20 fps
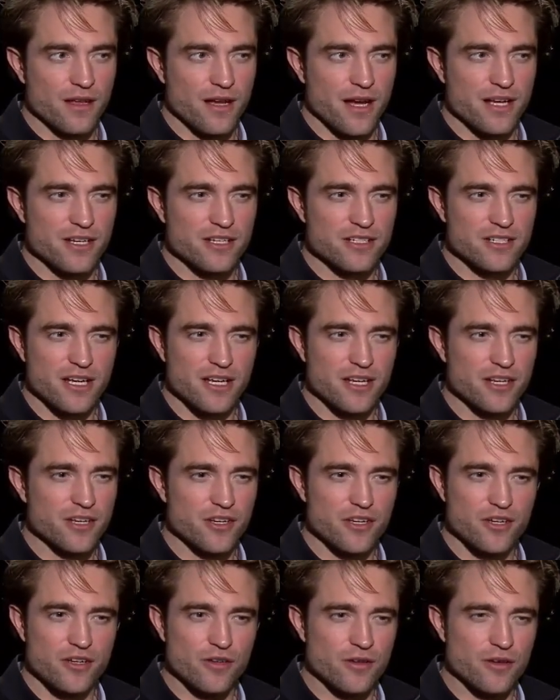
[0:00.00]
I just kind of
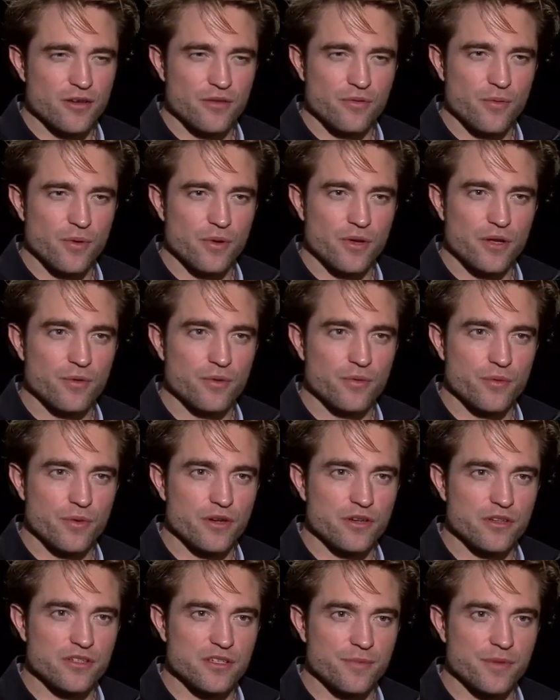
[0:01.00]
knew who would
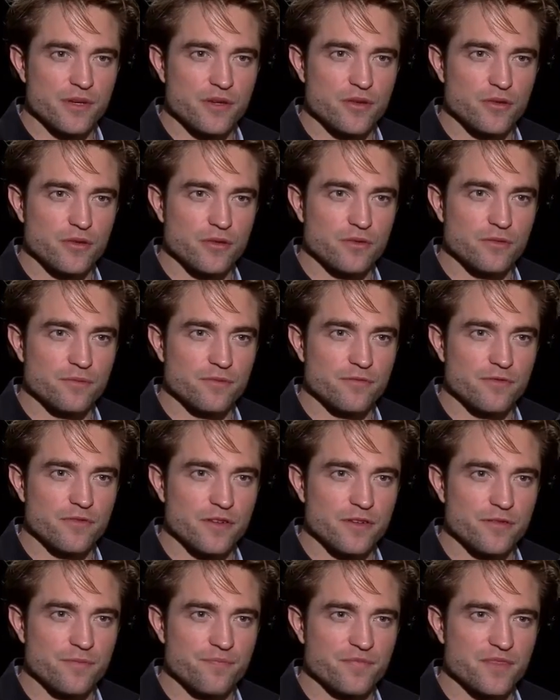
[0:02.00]
want to do something cool
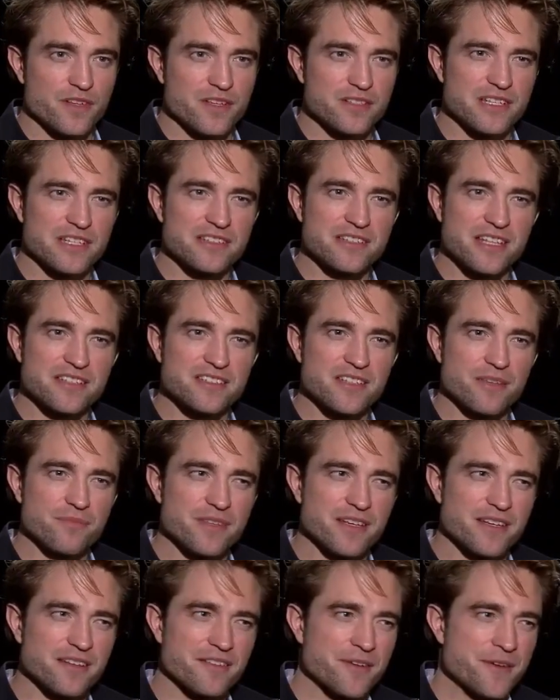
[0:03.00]
for, because there's
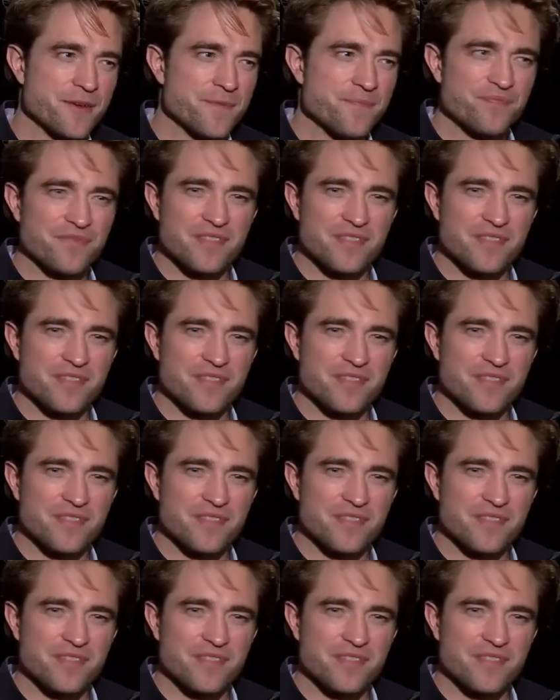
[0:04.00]
something,